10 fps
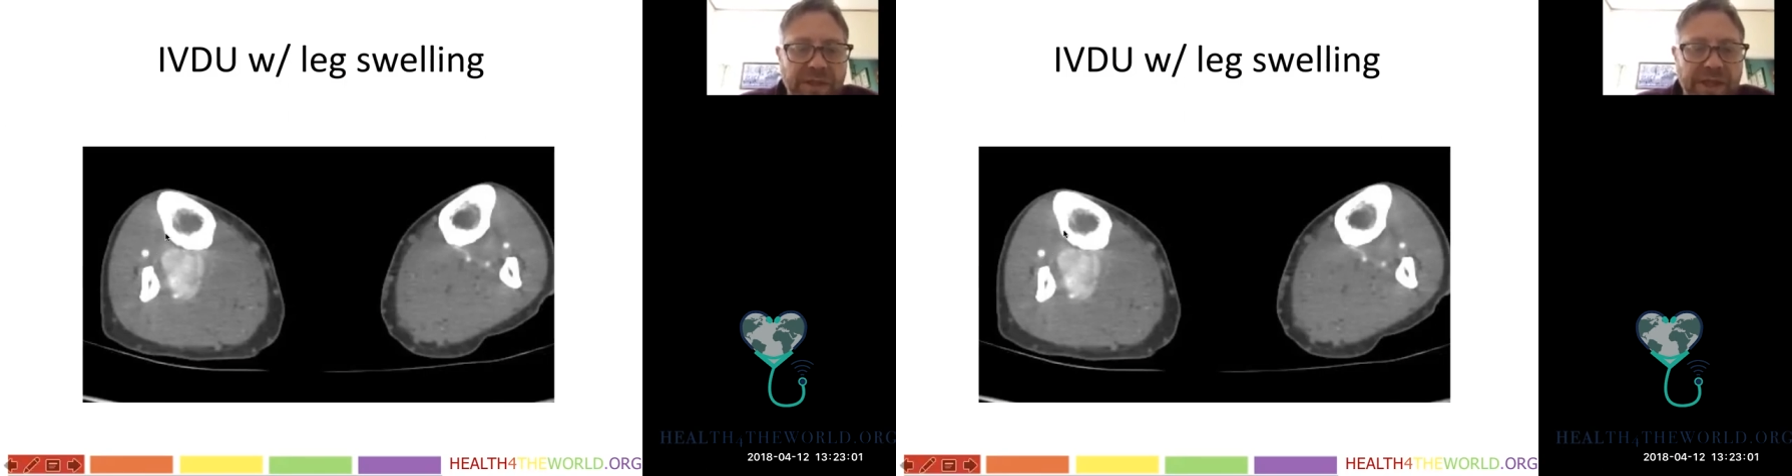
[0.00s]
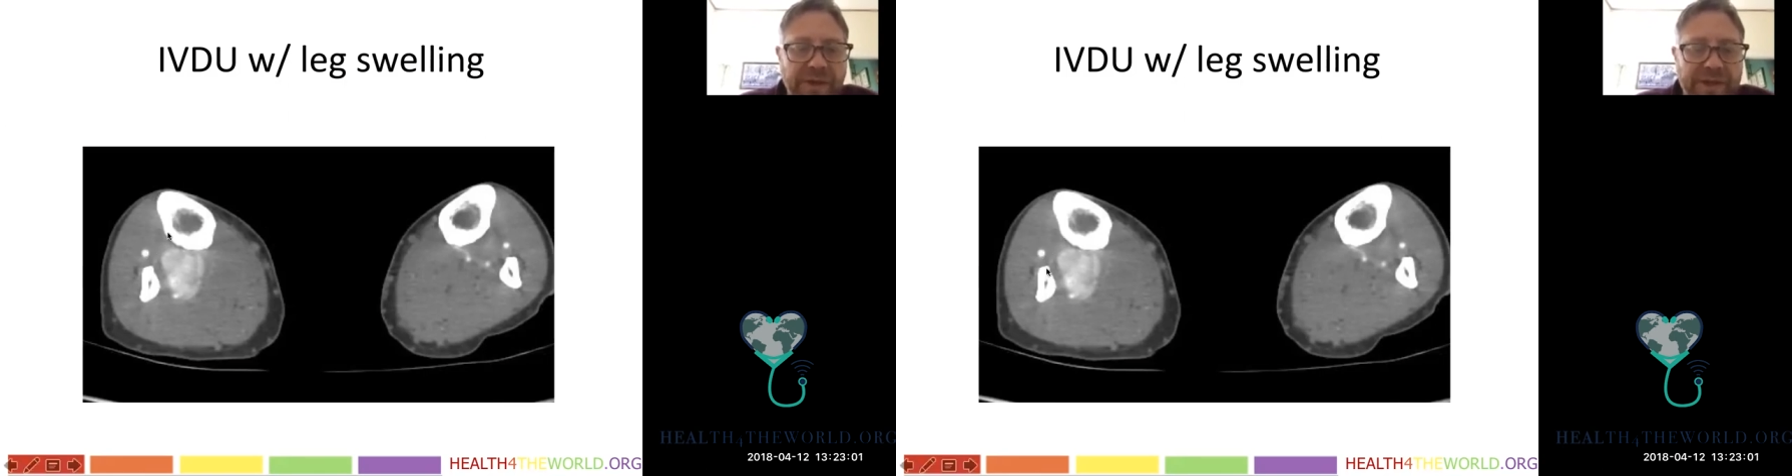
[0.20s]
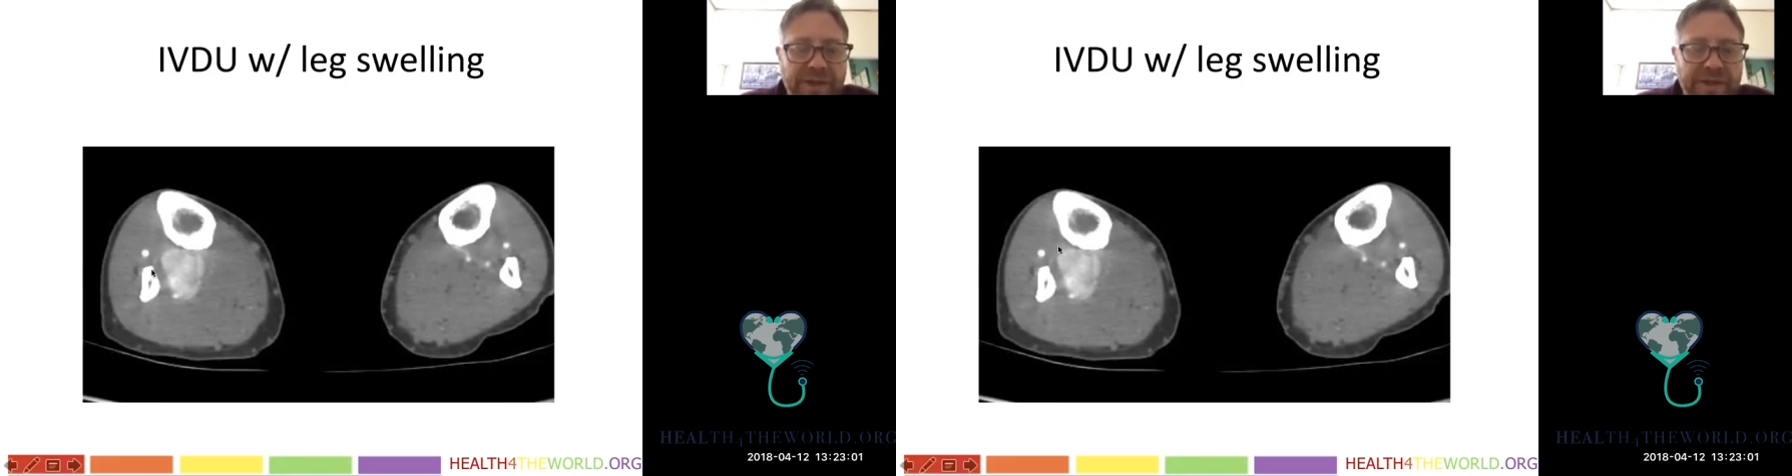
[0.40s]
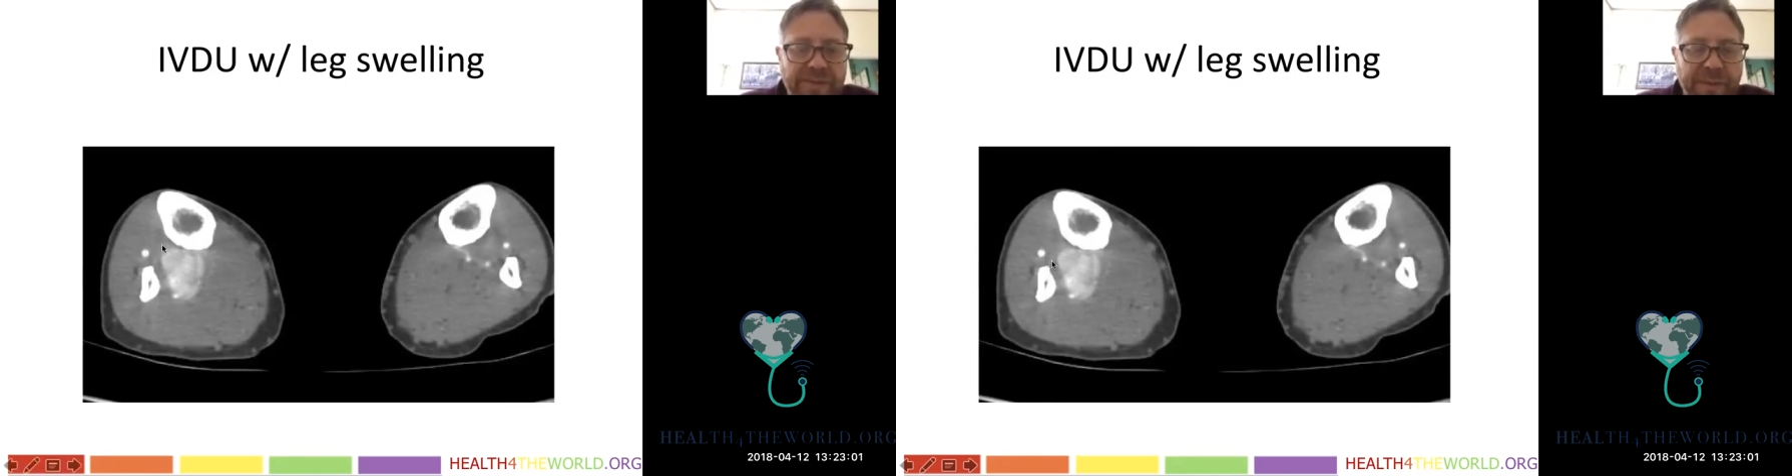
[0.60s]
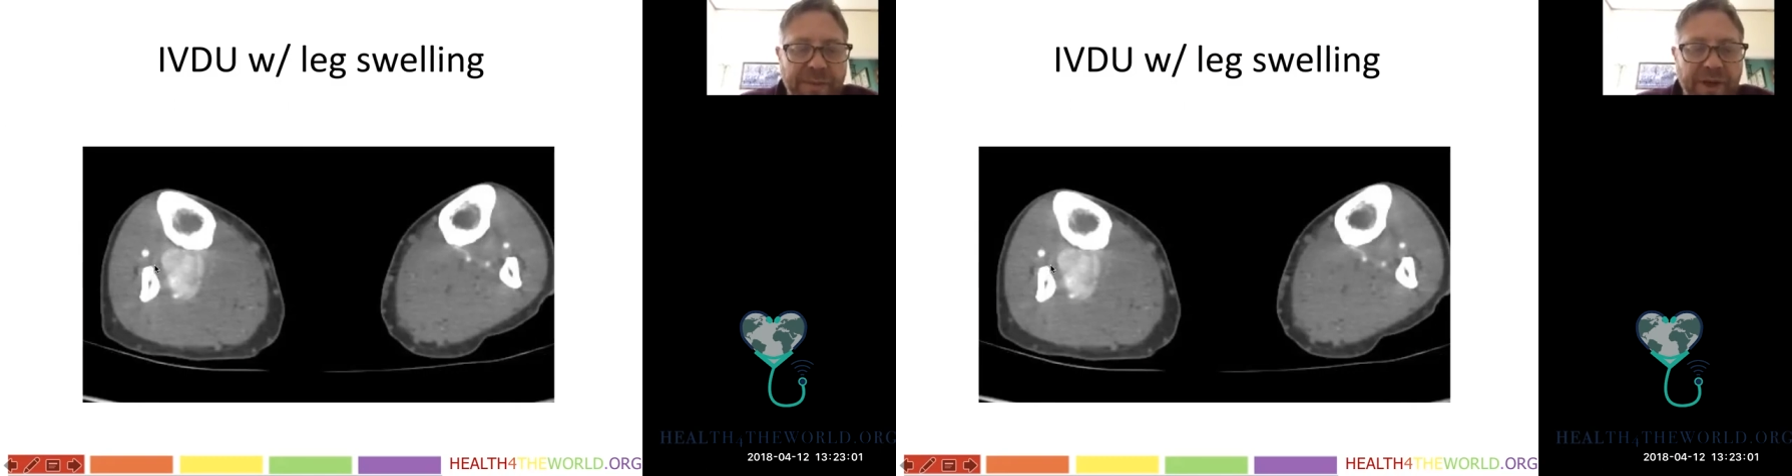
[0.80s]
interosseous
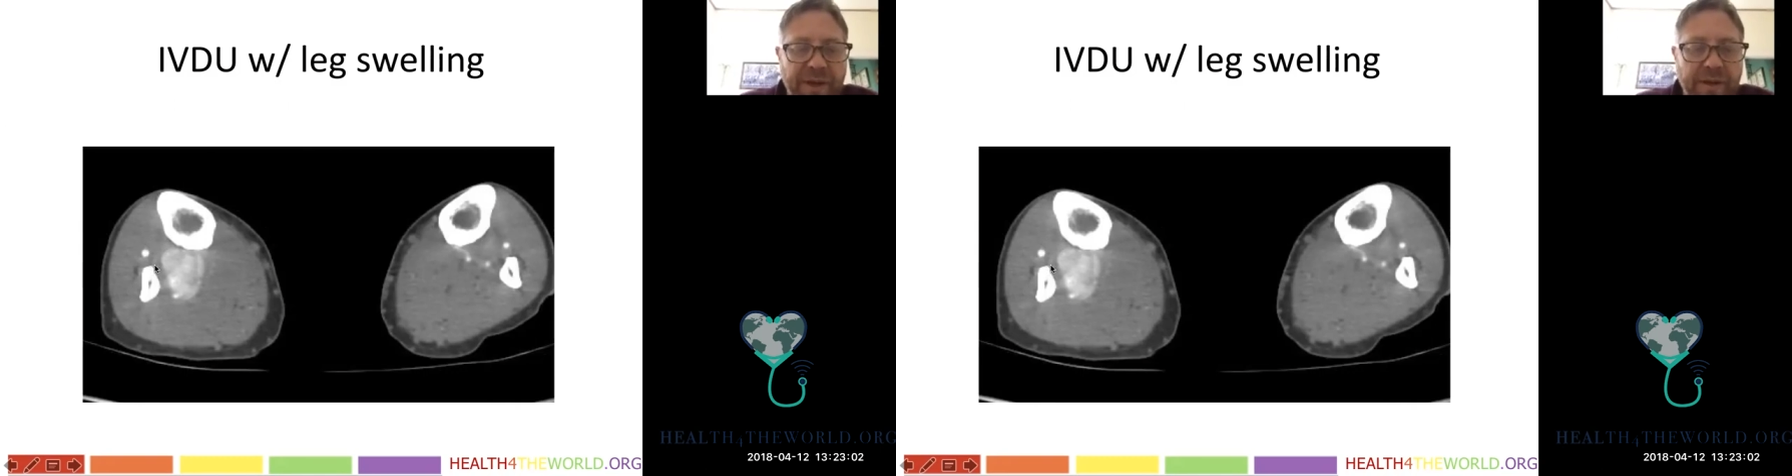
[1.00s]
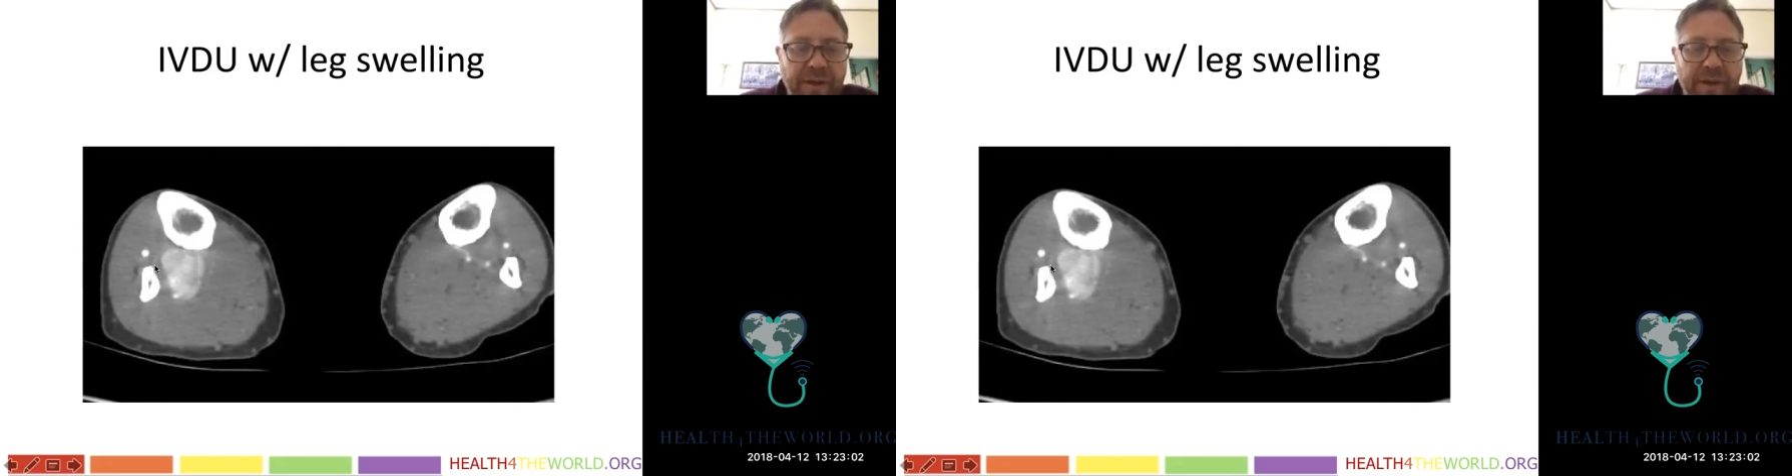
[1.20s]
membrane.